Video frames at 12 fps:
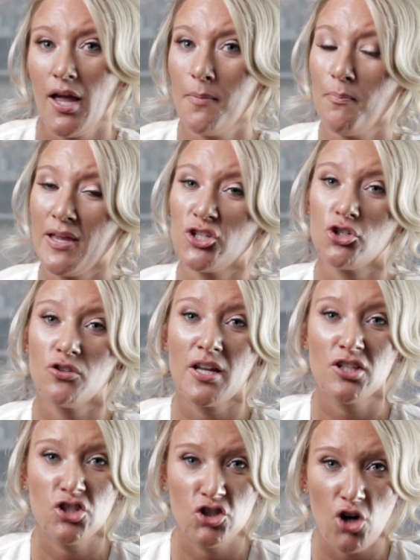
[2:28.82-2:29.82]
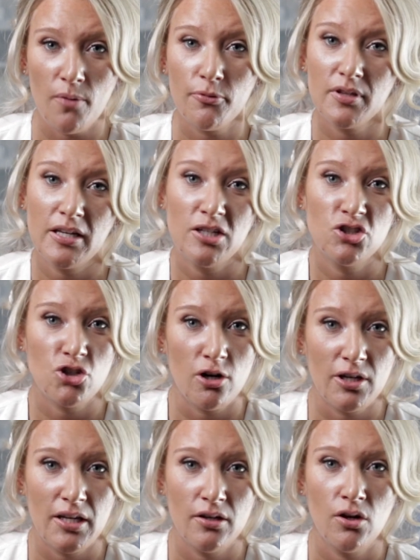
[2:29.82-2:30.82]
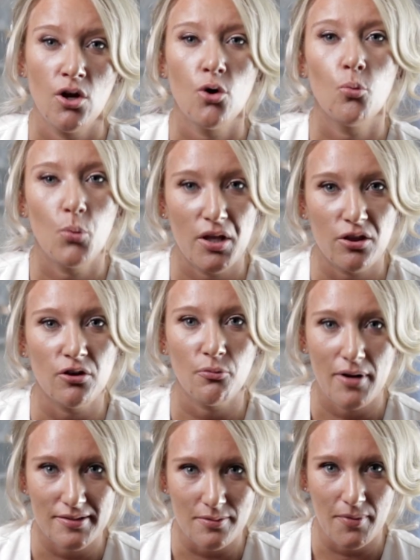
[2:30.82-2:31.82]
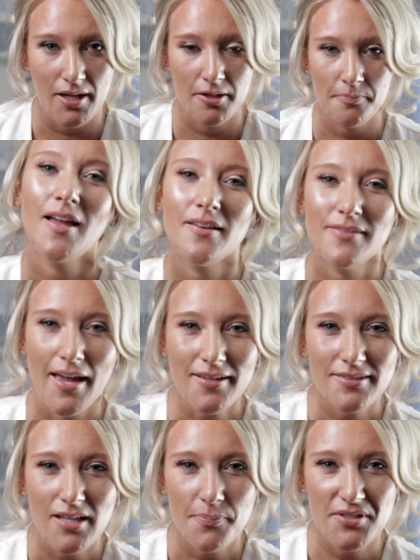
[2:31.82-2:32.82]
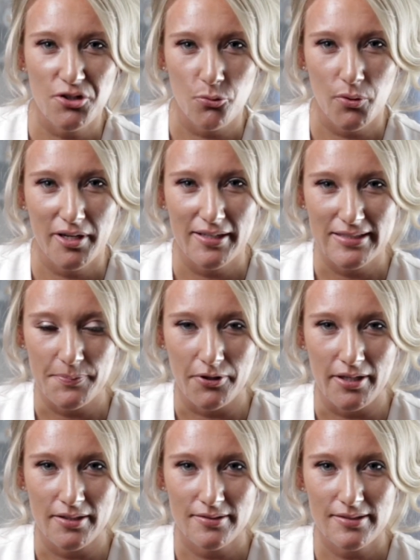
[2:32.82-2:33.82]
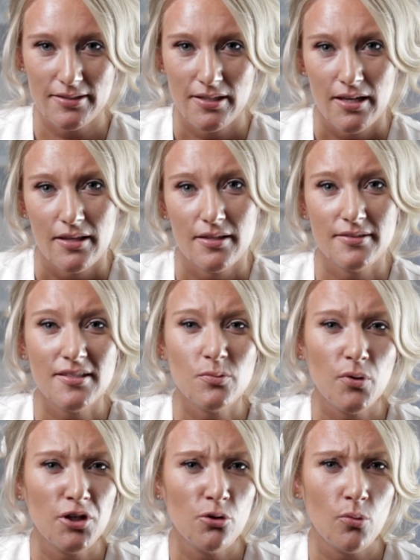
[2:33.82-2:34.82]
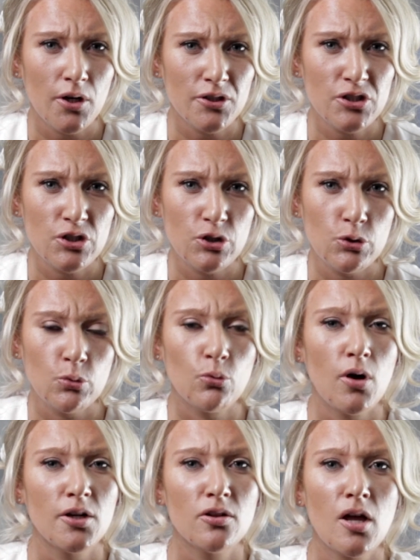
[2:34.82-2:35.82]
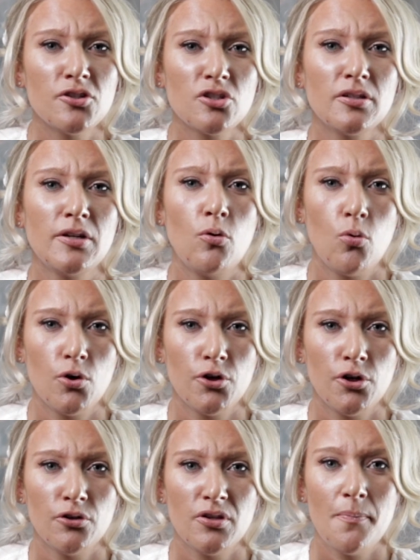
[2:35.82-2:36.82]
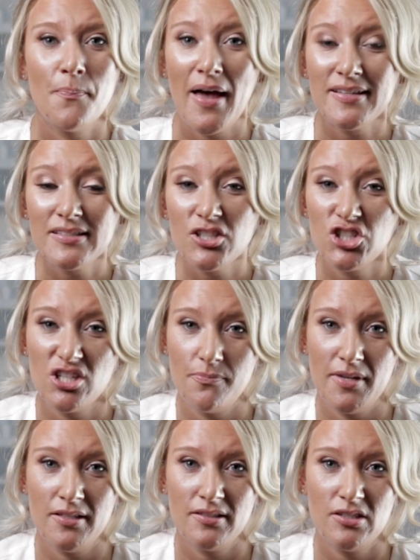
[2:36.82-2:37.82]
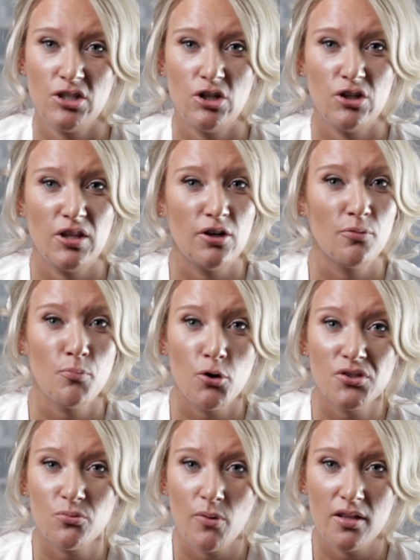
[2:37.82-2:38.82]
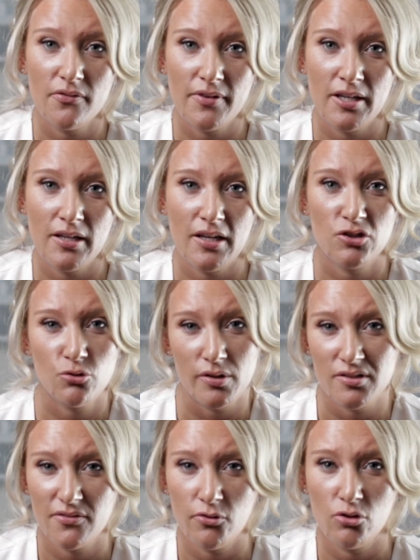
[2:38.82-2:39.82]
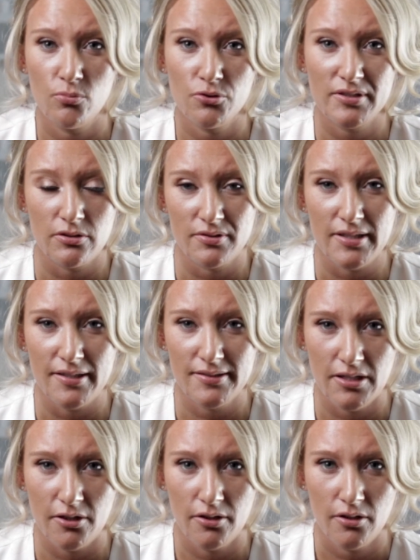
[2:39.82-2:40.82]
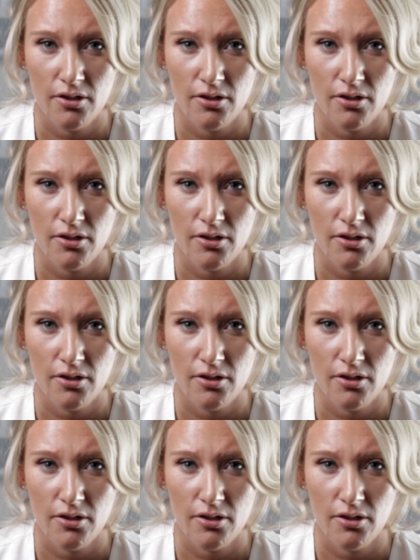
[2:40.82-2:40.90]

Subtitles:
and make sure that it's job-related jargon with your resume. Next up is your work experience. This is where you want to chronologically order the best achievements that are most relevant and transferable skill sets here.